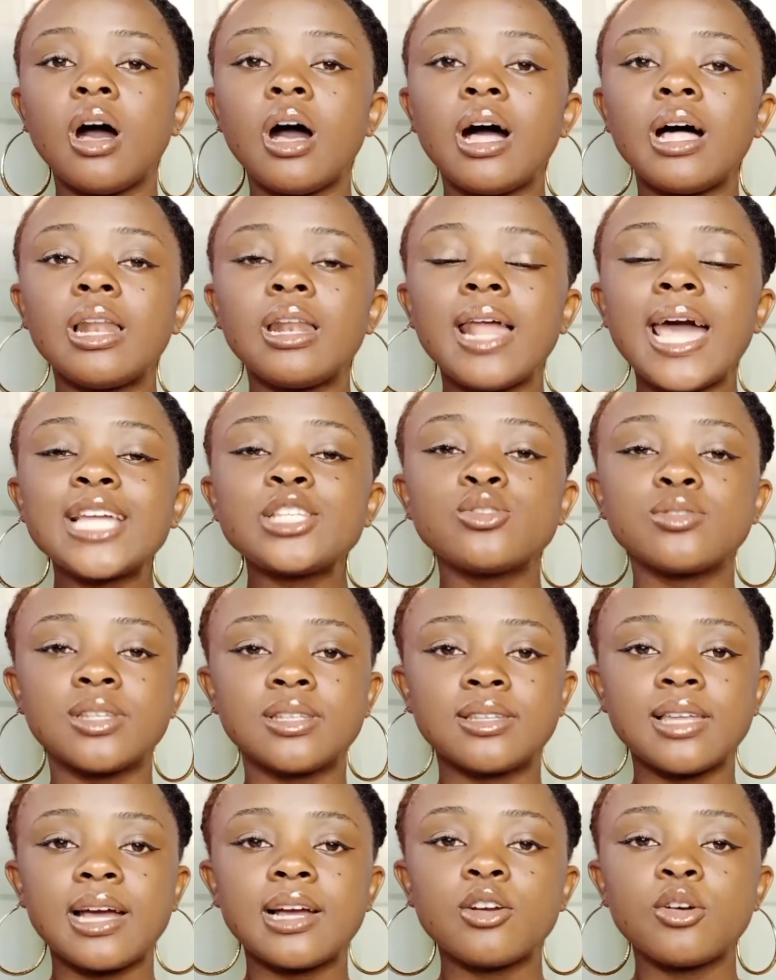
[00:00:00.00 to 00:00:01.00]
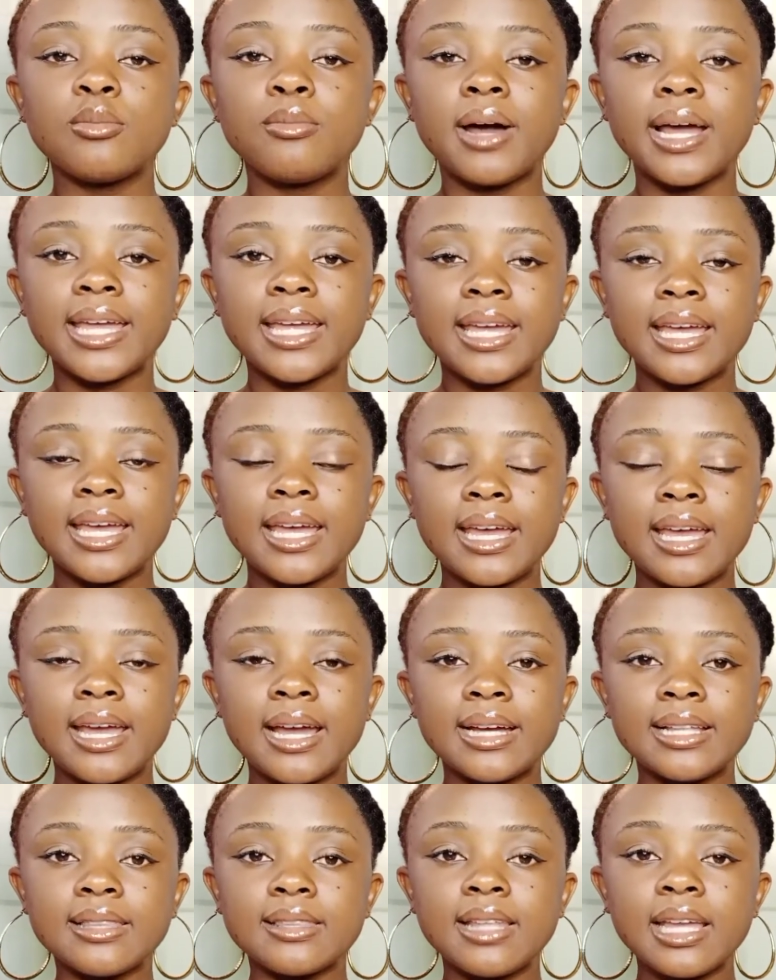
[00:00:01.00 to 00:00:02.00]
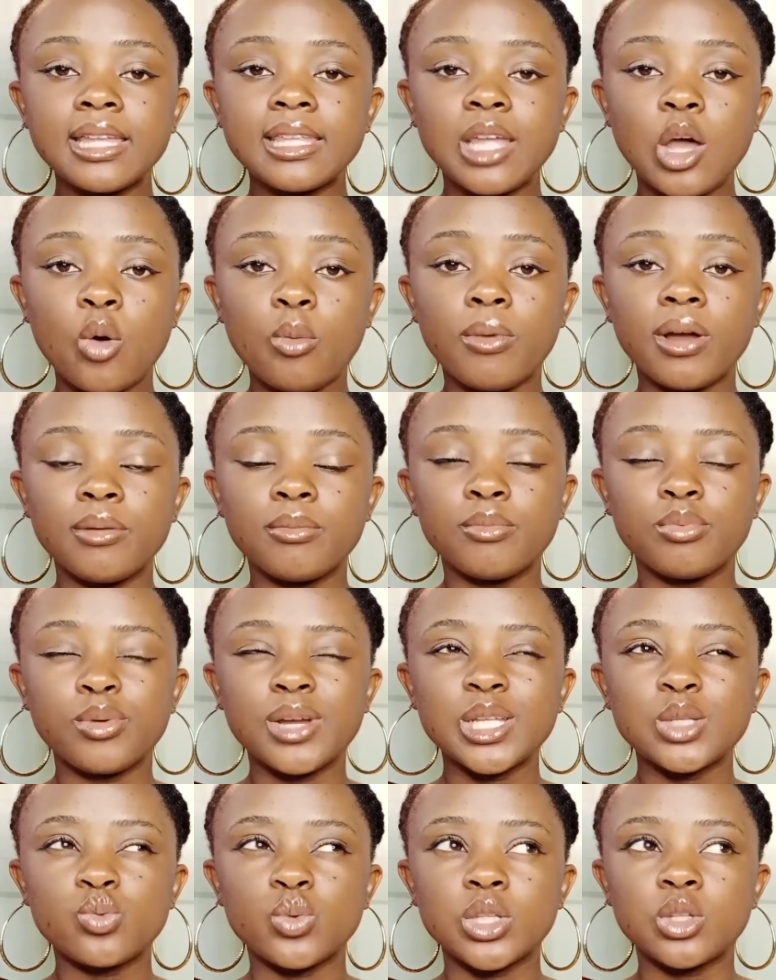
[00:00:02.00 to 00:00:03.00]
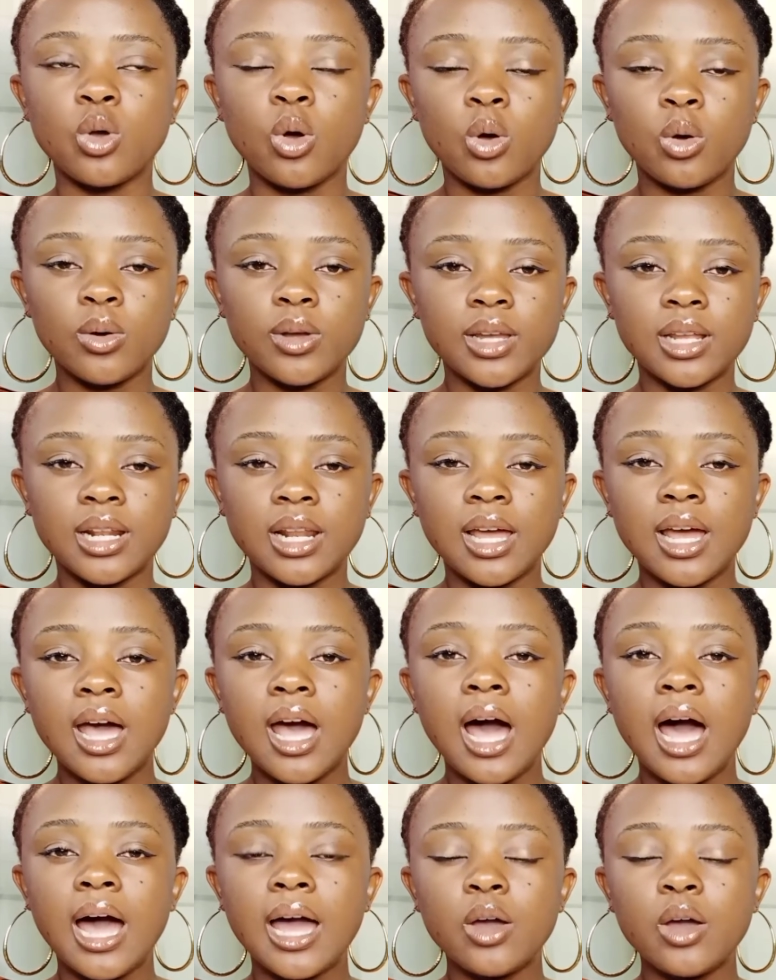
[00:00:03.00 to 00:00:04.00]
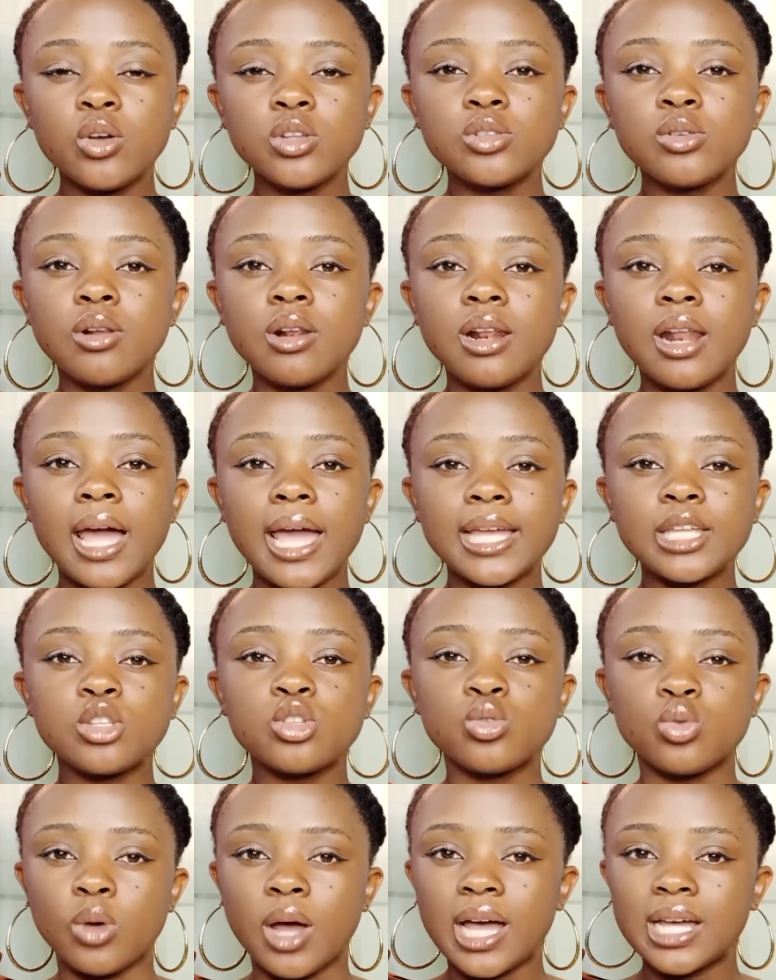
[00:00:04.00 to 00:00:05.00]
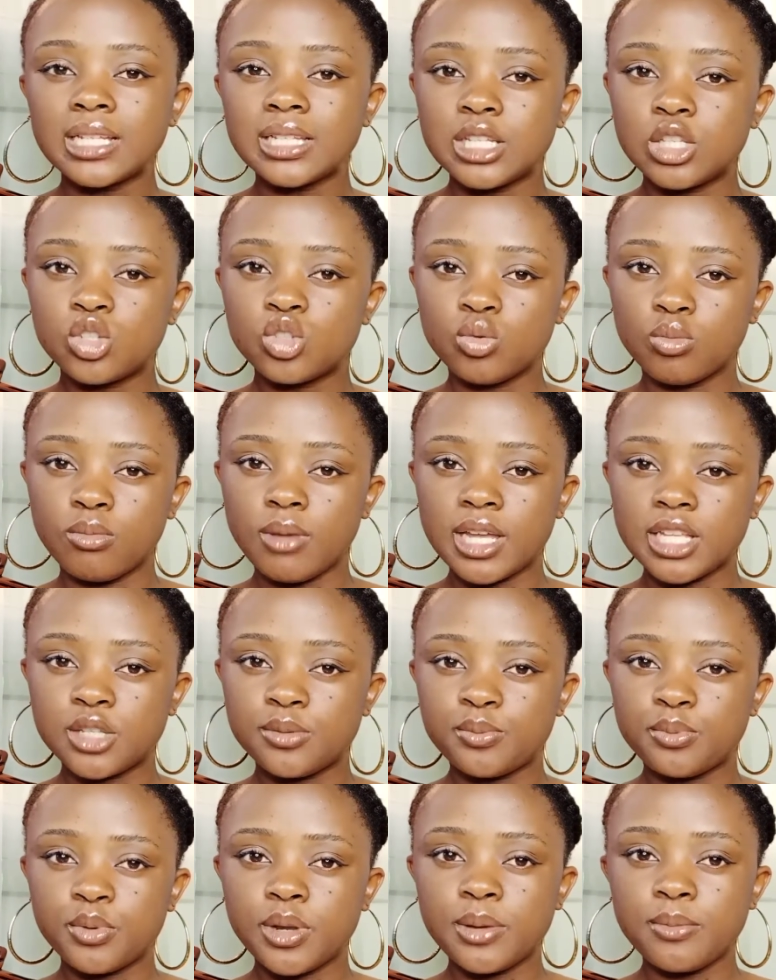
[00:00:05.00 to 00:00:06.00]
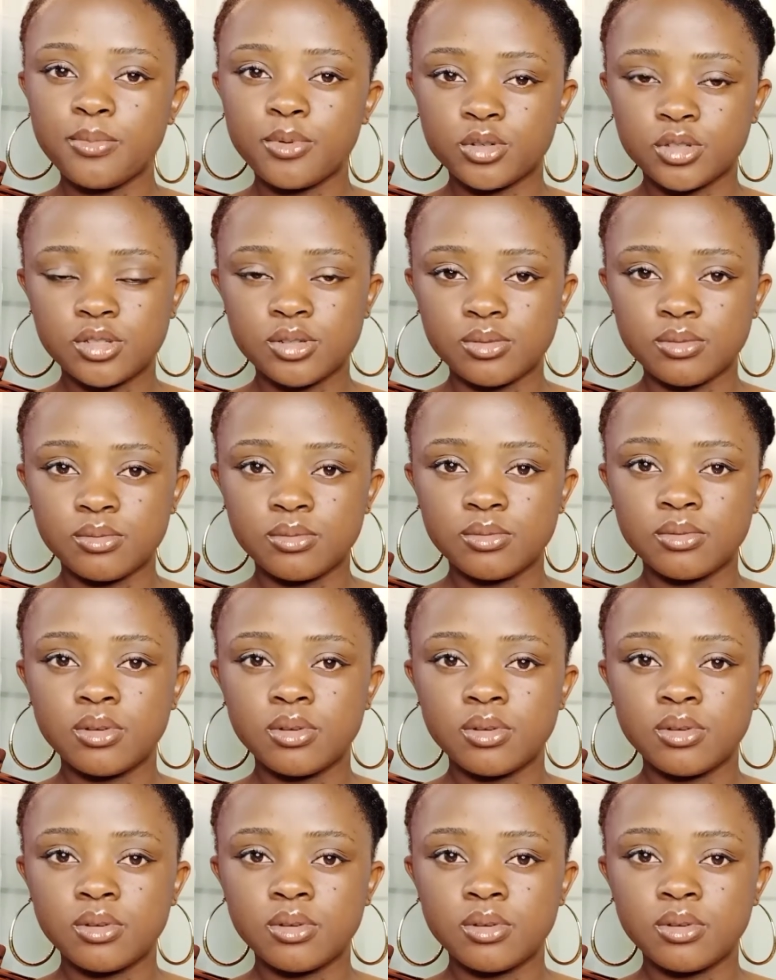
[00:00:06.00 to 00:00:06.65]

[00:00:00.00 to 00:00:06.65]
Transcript: I like to detangle my hair and take down my braids with oil. I also like to add it to my spray bottle.